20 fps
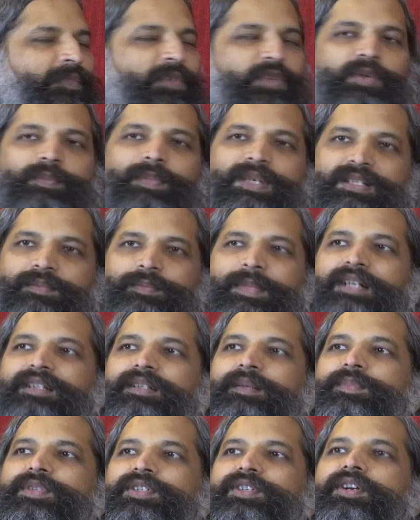You must make
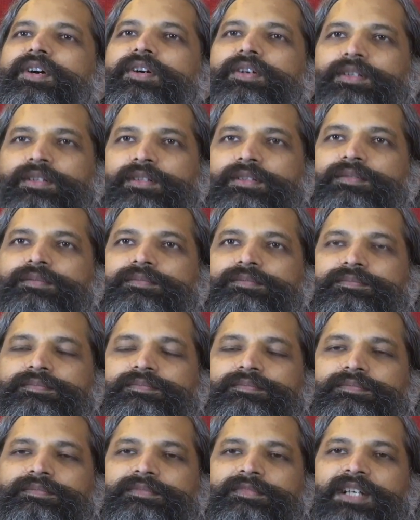them strong.
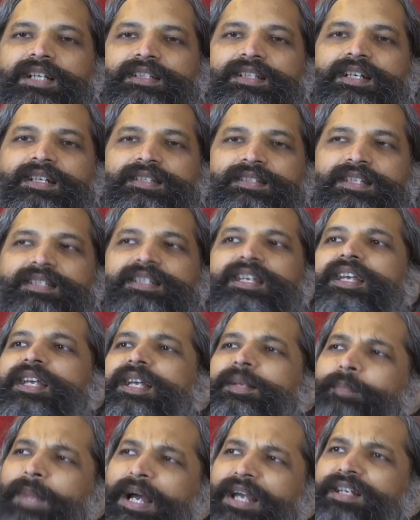And then he says,
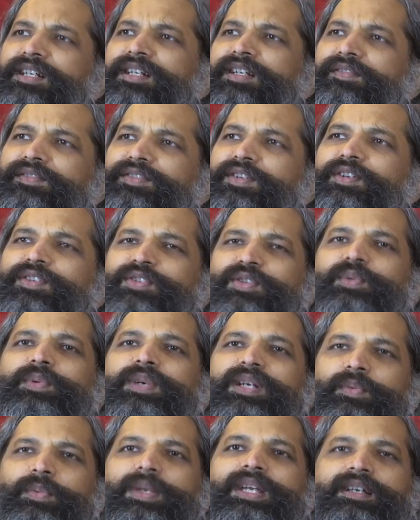my nerves also
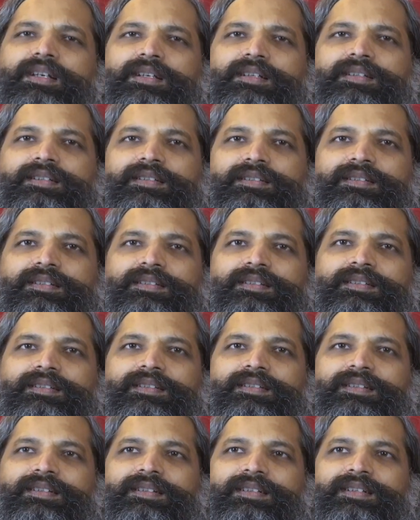were weak
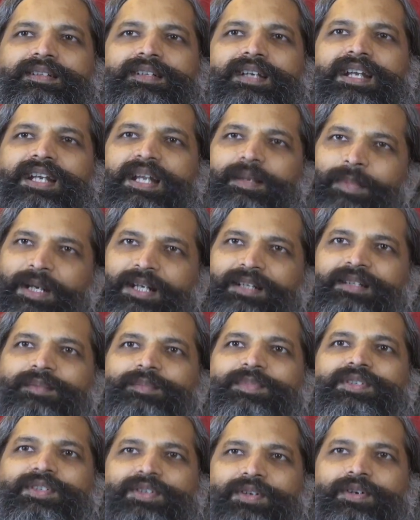and I made
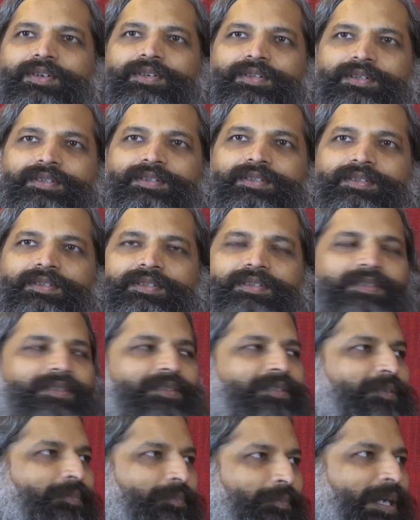them strong
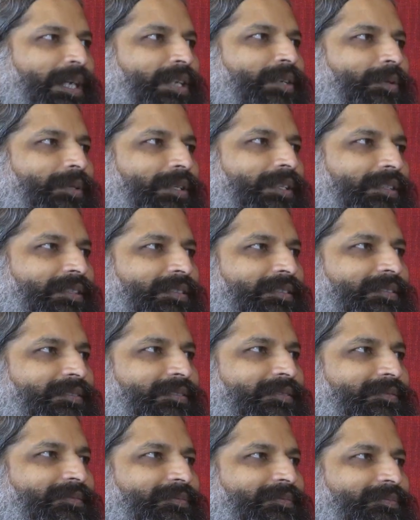by yoga.
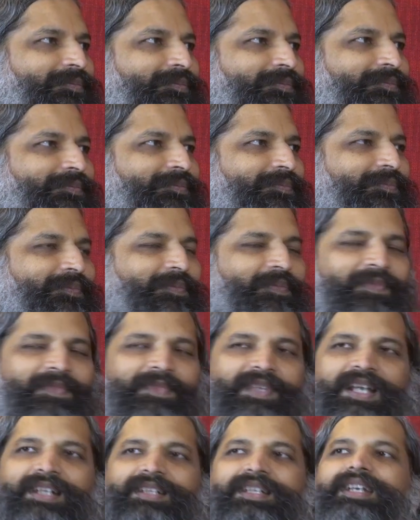
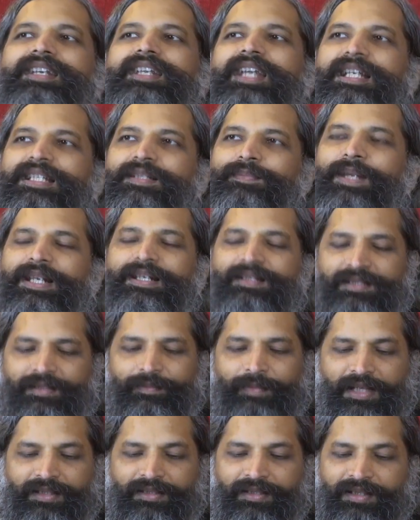And then he explains the
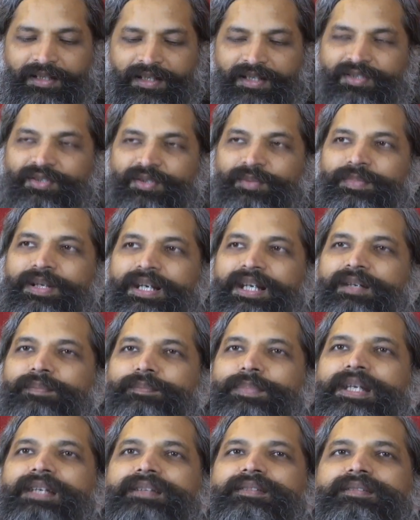method is to bring
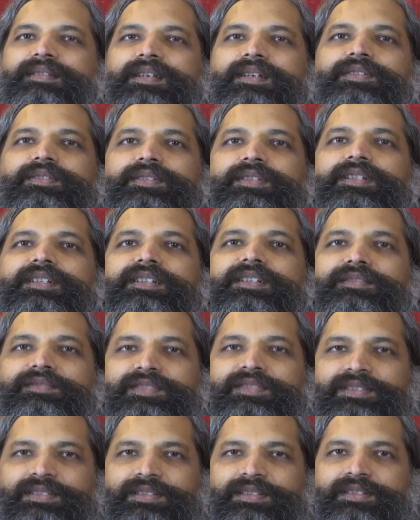peace into the
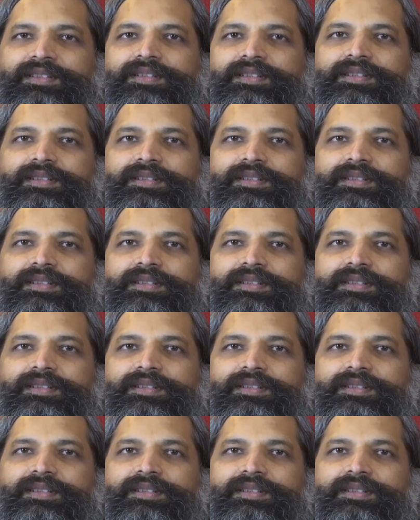nerves.